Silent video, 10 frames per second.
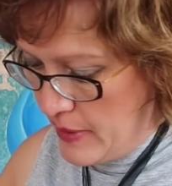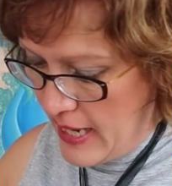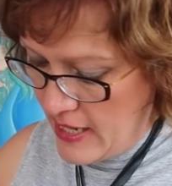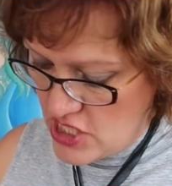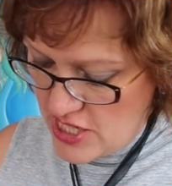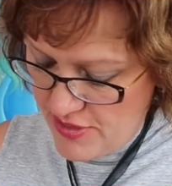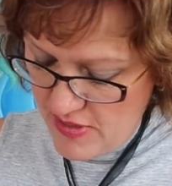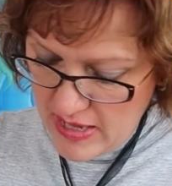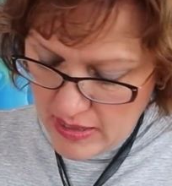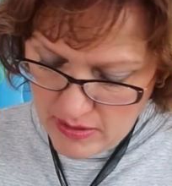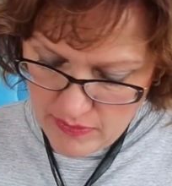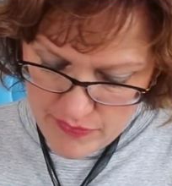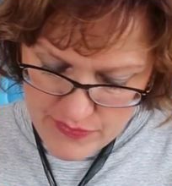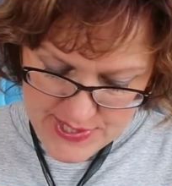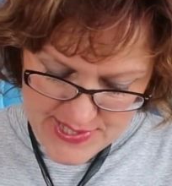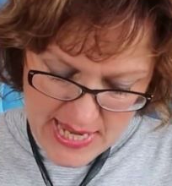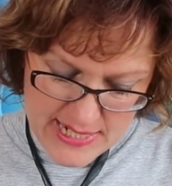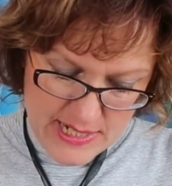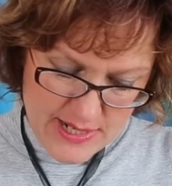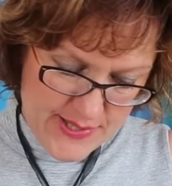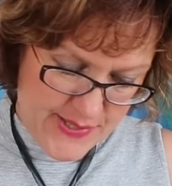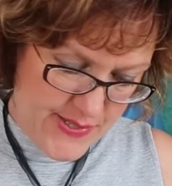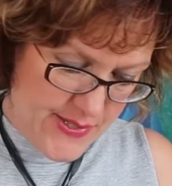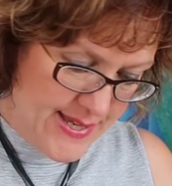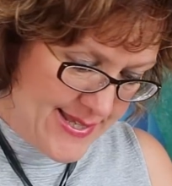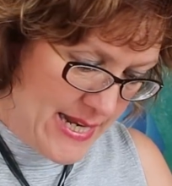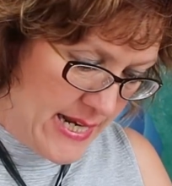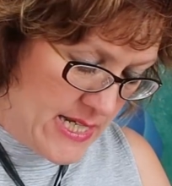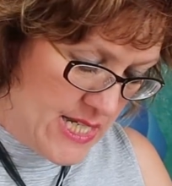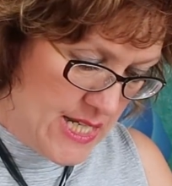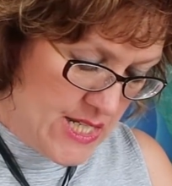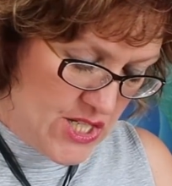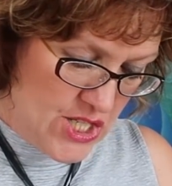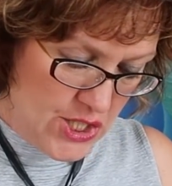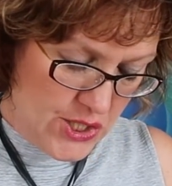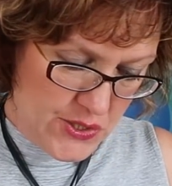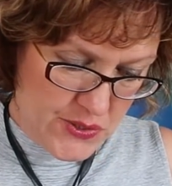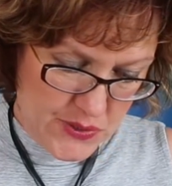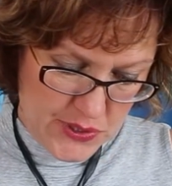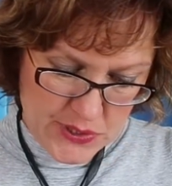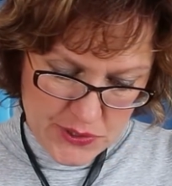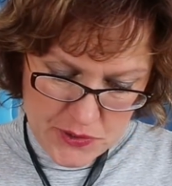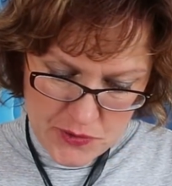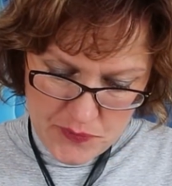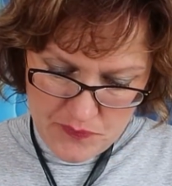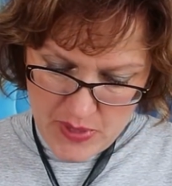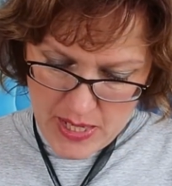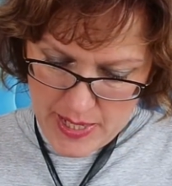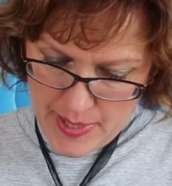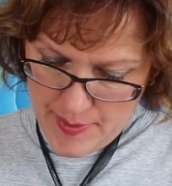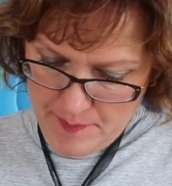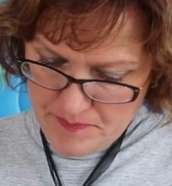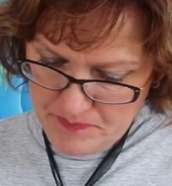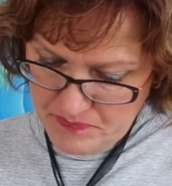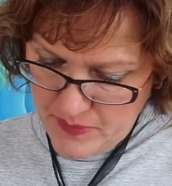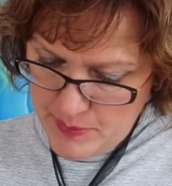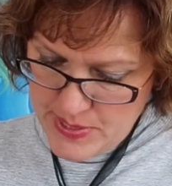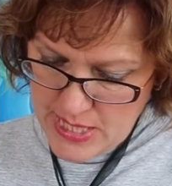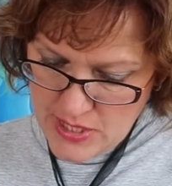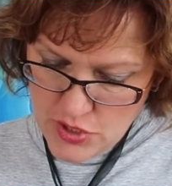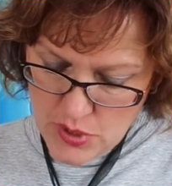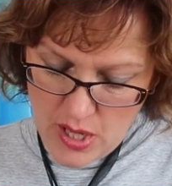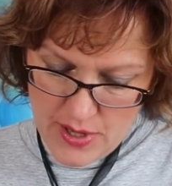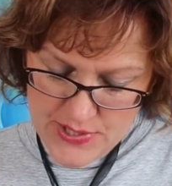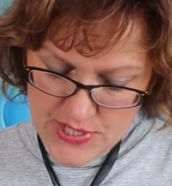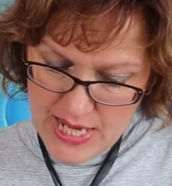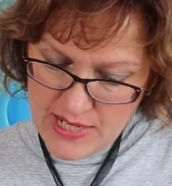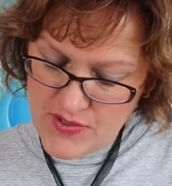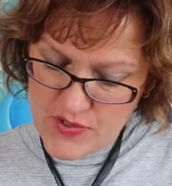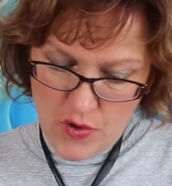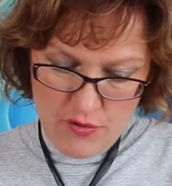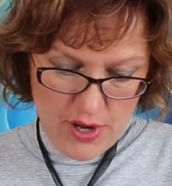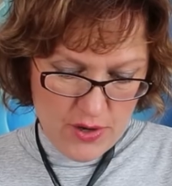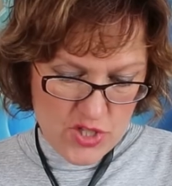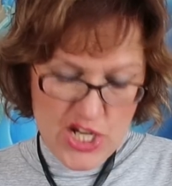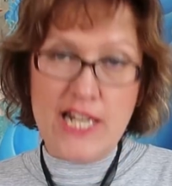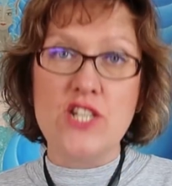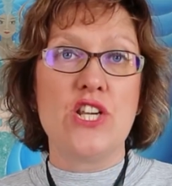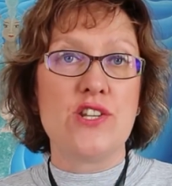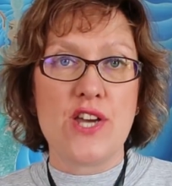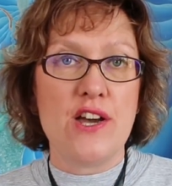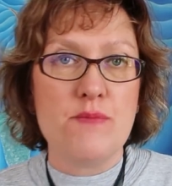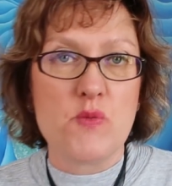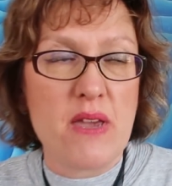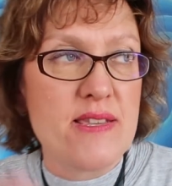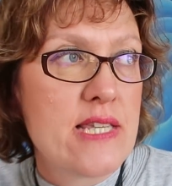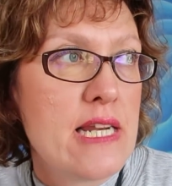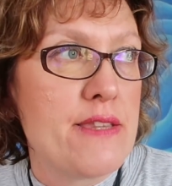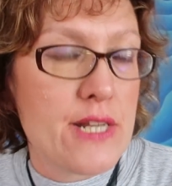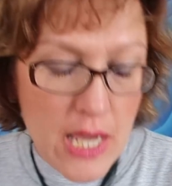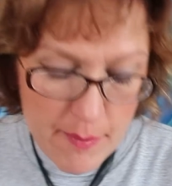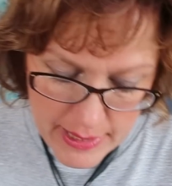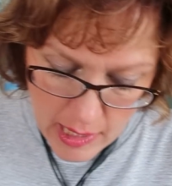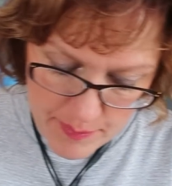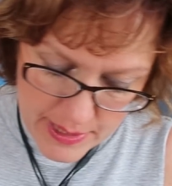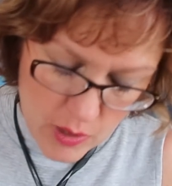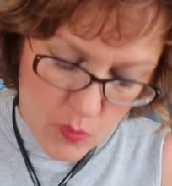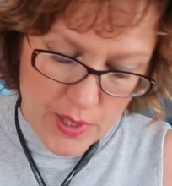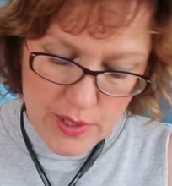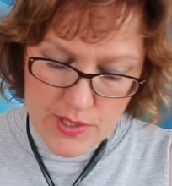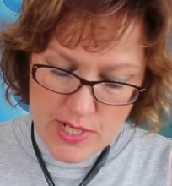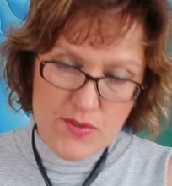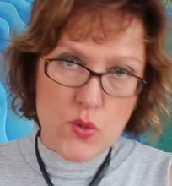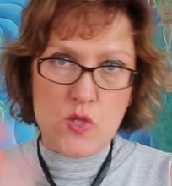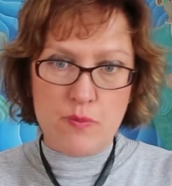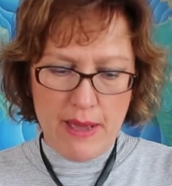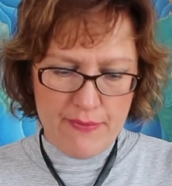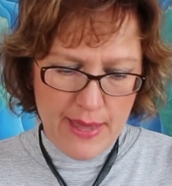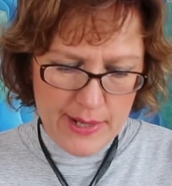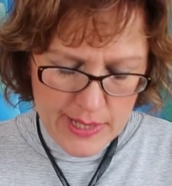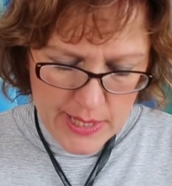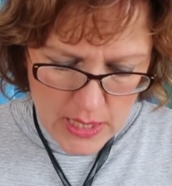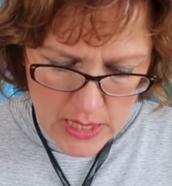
But I actually think the sadness is linked into potential heartache, sorrow, challenging times, basically, that are coming up in our world. And I've talked about that.